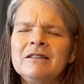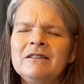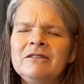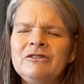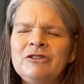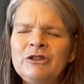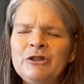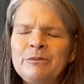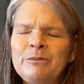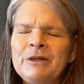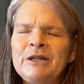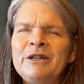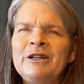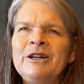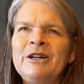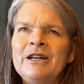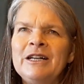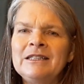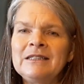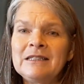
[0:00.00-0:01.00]
Jupiter
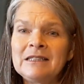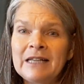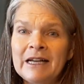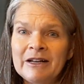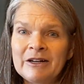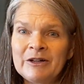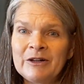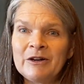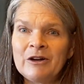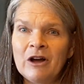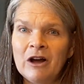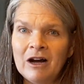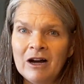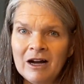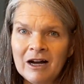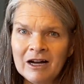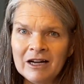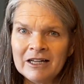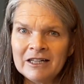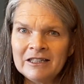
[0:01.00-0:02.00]
and Saturn
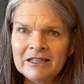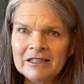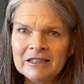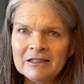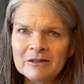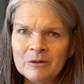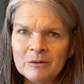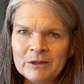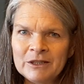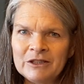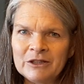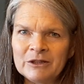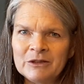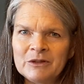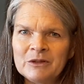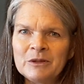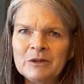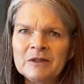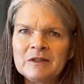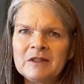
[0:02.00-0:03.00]
on winter
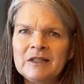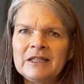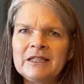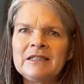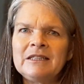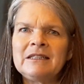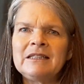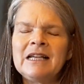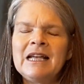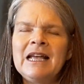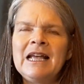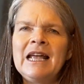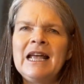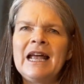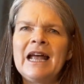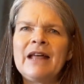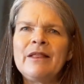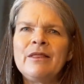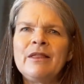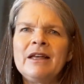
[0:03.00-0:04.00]
solstice,
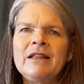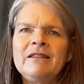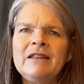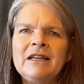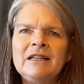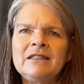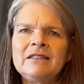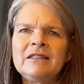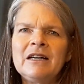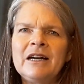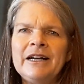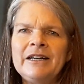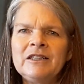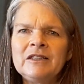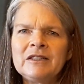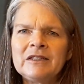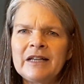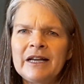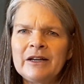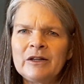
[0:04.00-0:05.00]
and then the entire
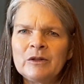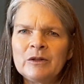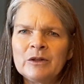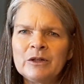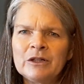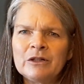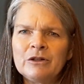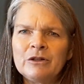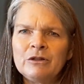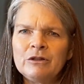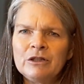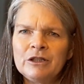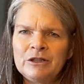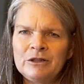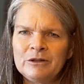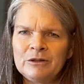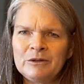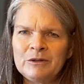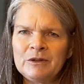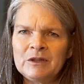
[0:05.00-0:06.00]
cycle
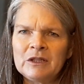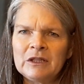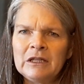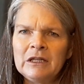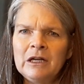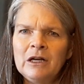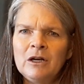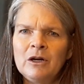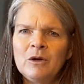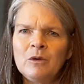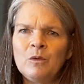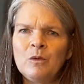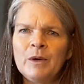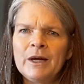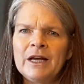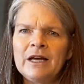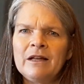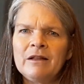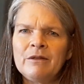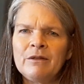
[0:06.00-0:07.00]
concludes
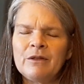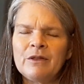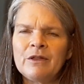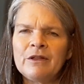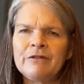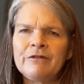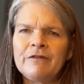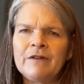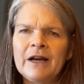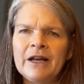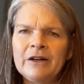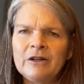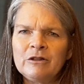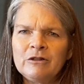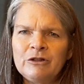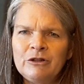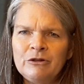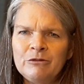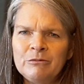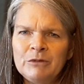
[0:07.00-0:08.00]
with the final
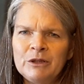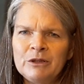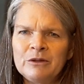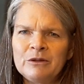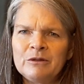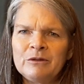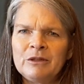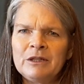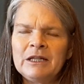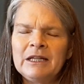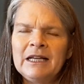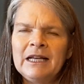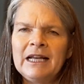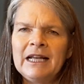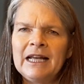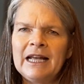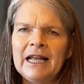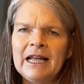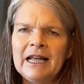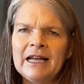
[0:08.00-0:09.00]
new moon
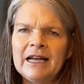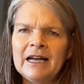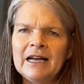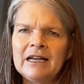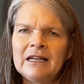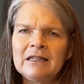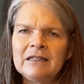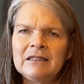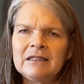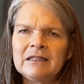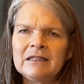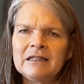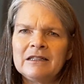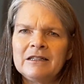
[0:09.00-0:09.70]
and